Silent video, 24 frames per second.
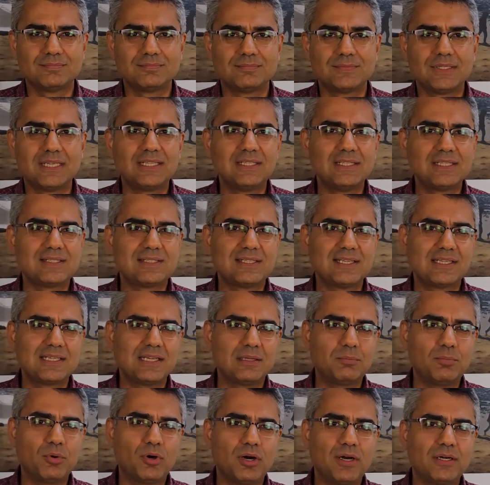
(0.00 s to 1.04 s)
In the second
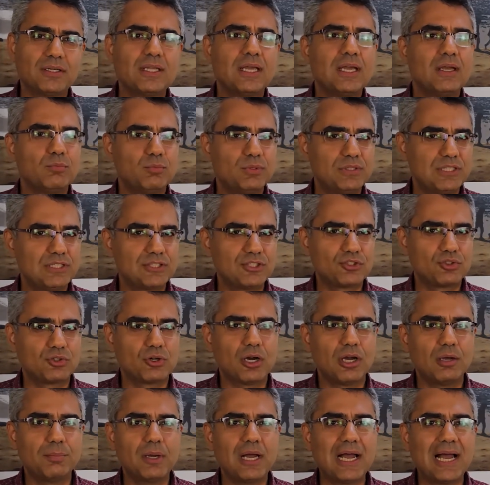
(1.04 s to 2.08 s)
part, we
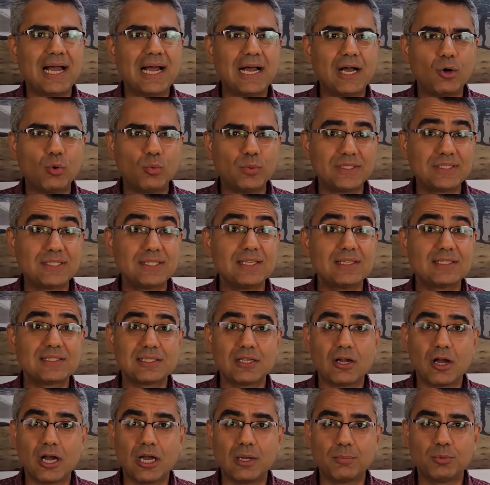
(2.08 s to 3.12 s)
describe how we test the
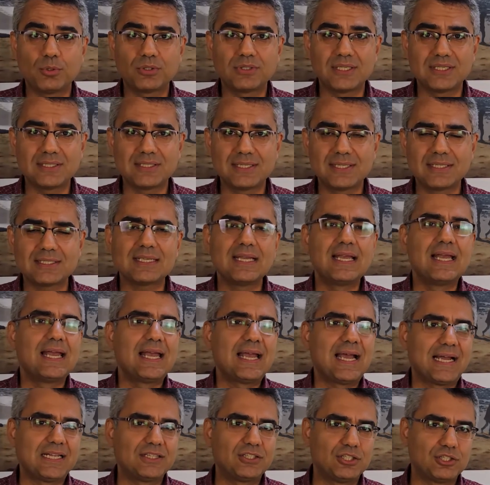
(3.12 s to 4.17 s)
hypothesis
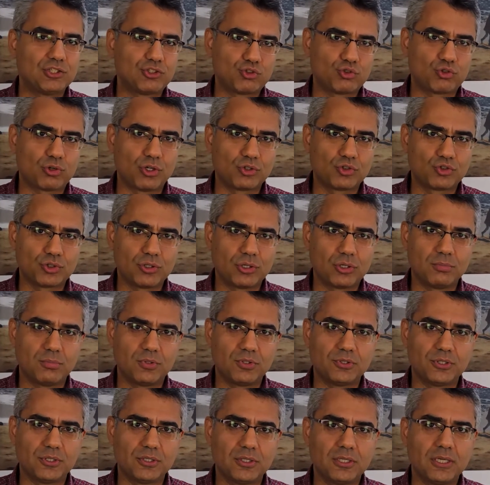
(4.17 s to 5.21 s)
and the structural
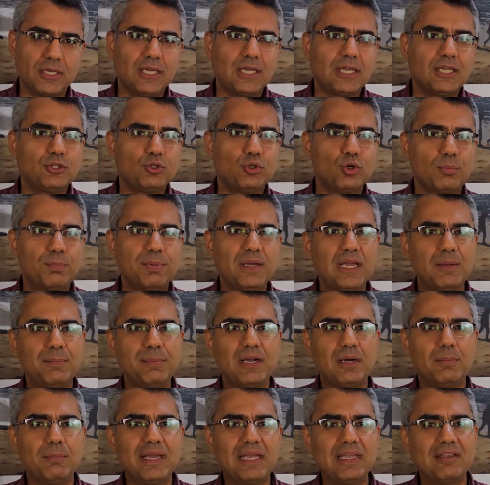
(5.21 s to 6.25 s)
model. Your paper
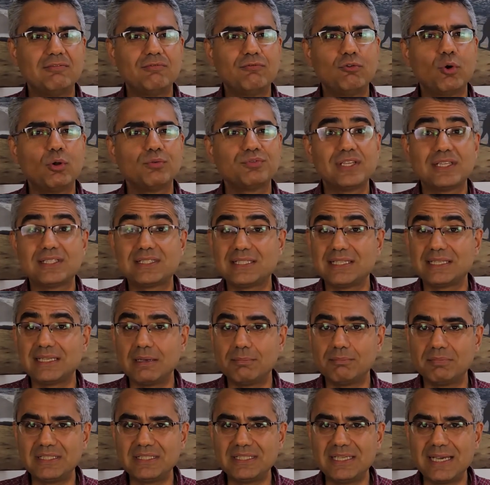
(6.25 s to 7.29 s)
may involve testing a
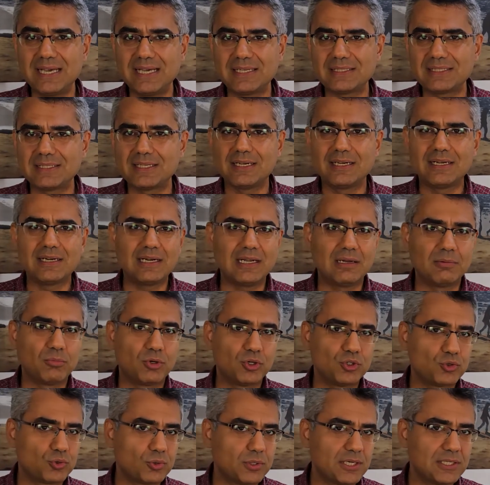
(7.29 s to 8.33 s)
mediator, a
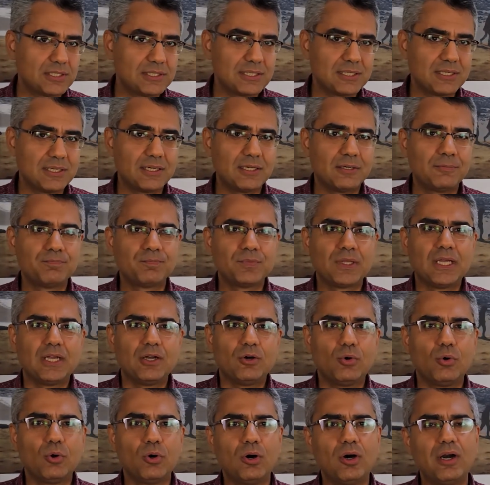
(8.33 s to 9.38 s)
moderator,
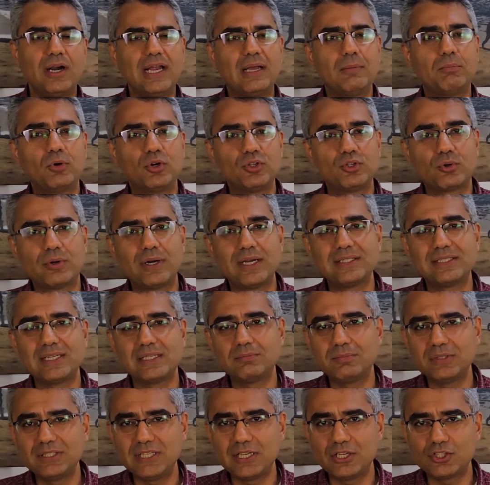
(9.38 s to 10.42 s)
or a moderated
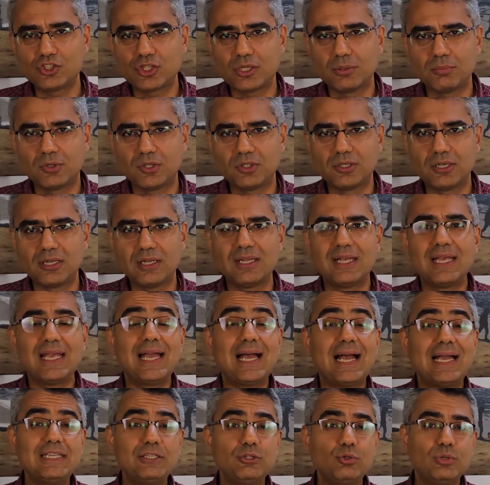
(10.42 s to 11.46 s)
mediation model,
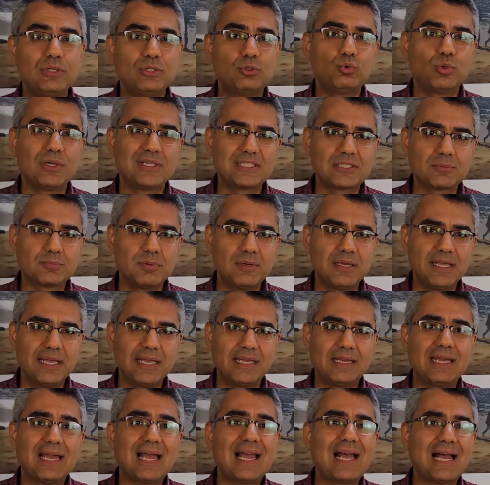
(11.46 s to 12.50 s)
and you need to explain
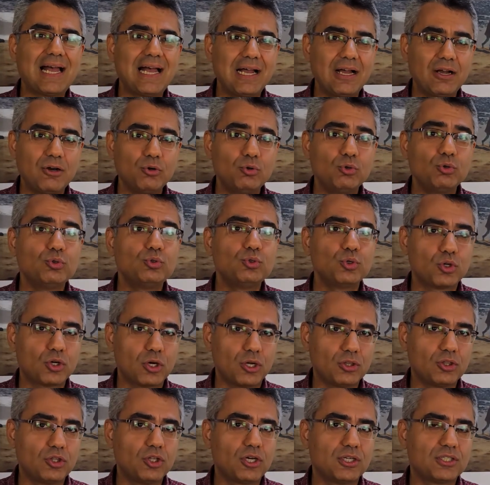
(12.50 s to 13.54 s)
how you
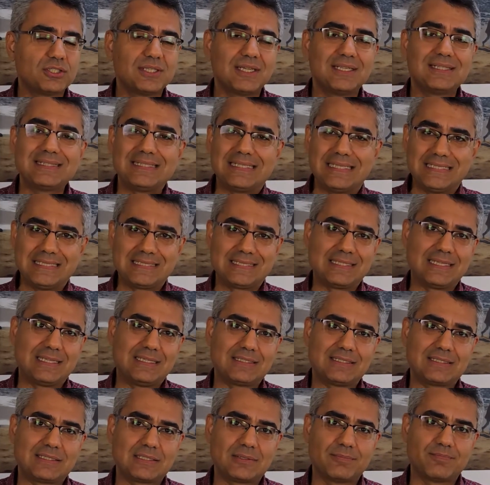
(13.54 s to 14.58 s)
conducted these
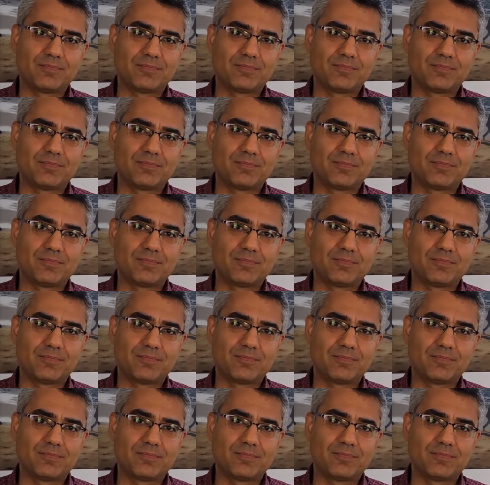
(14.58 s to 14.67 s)
tests.